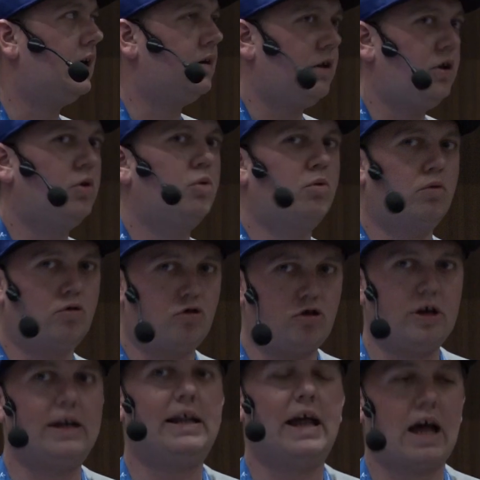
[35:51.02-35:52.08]
you
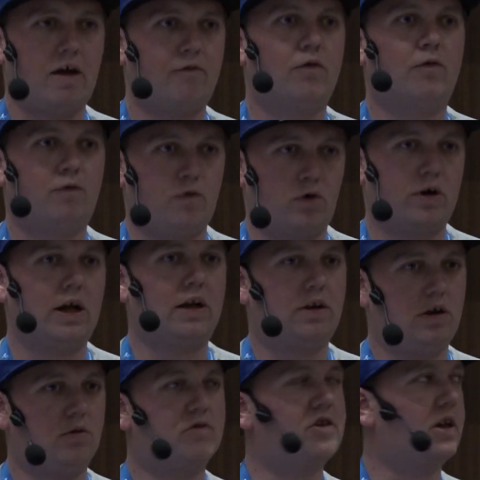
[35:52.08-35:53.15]
really have to
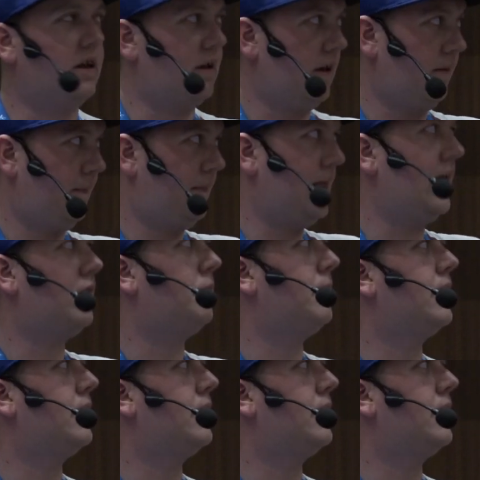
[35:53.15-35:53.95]
forget using that